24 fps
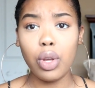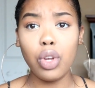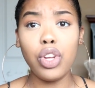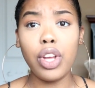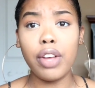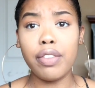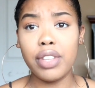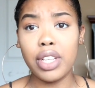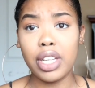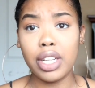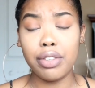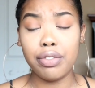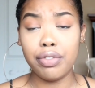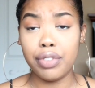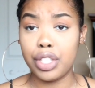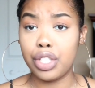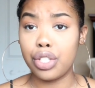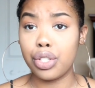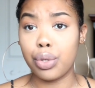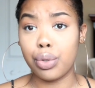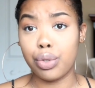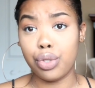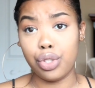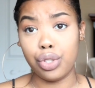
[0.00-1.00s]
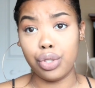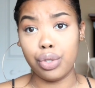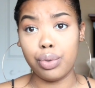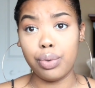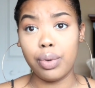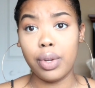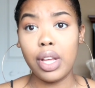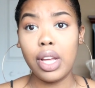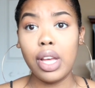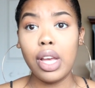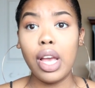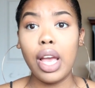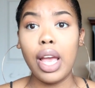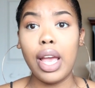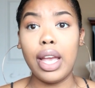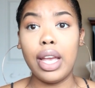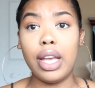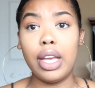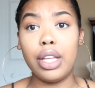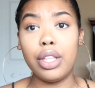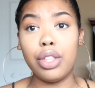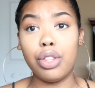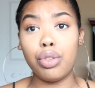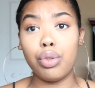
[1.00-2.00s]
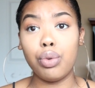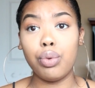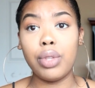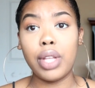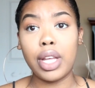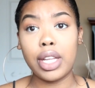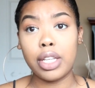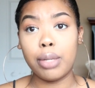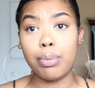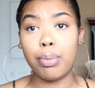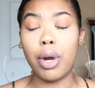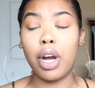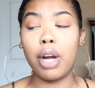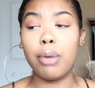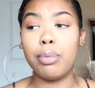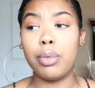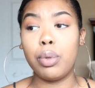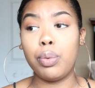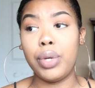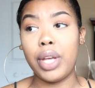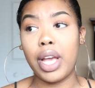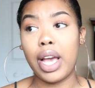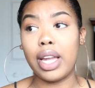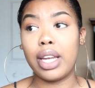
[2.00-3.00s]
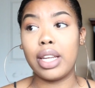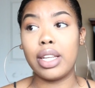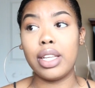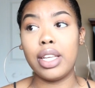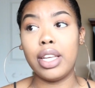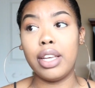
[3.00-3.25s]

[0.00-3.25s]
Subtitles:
You have to get a physical too, and through that department we had to